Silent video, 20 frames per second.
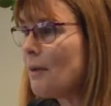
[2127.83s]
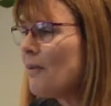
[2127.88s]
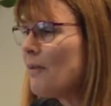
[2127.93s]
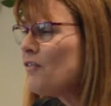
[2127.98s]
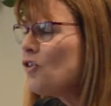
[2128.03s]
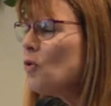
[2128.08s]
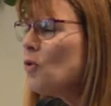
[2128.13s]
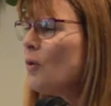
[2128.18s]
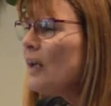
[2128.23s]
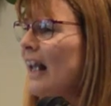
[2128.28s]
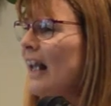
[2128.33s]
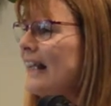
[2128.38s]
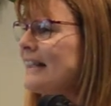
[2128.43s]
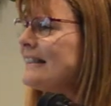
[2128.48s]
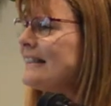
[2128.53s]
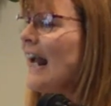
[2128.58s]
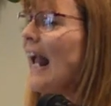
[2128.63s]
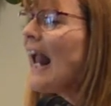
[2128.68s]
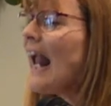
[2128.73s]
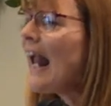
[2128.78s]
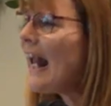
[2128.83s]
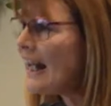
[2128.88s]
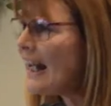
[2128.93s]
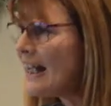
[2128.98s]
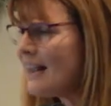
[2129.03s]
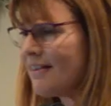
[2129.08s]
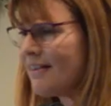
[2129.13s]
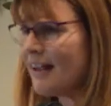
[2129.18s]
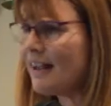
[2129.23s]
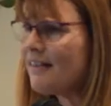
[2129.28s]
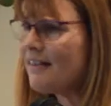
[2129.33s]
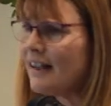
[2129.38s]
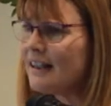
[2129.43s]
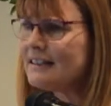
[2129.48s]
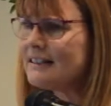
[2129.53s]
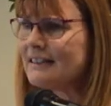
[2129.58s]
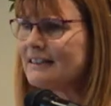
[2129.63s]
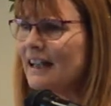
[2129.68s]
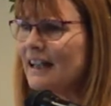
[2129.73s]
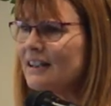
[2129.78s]
If you relate to anything that is
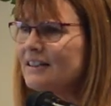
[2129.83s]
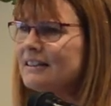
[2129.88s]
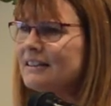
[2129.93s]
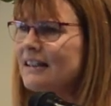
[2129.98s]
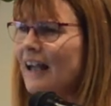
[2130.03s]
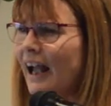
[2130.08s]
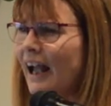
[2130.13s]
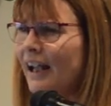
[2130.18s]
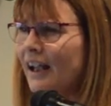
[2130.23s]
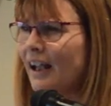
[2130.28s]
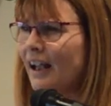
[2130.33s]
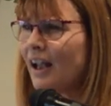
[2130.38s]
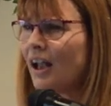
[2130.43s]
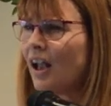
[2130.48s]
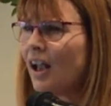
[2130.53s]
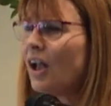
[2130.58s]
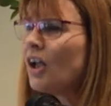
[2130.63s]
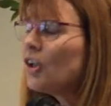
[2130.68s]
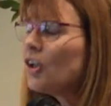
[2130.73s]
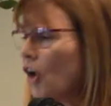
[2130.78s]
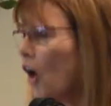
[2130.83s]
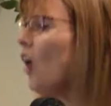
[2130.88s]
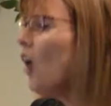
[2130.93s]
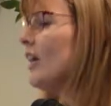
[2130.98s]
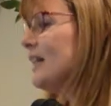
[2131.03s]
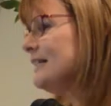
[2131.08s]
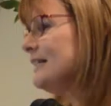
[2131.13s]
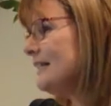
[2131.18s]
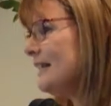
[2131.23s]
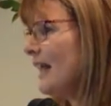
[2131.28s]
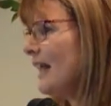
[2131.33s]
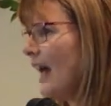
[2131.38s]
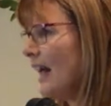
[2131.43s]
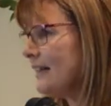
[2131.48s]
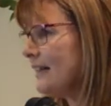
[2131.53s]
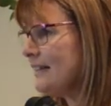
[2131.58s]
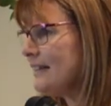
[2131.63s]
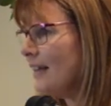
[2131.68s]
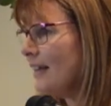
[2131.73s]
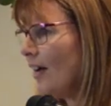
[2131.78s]
said today, God is the
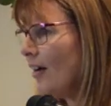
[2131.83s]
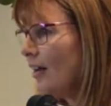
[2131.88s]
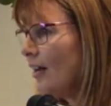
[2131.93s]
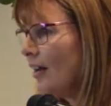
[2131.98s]
answer.